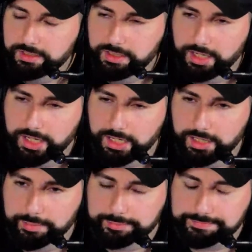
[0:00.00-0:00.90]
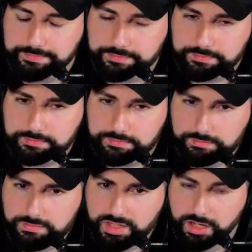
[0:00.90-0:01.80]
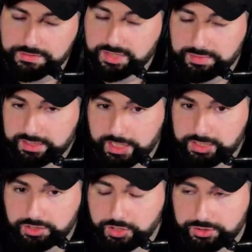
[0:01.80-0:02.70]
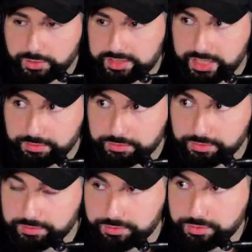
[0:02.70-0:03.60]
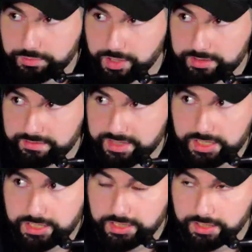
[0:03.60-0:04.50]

of something that is also integral to part of the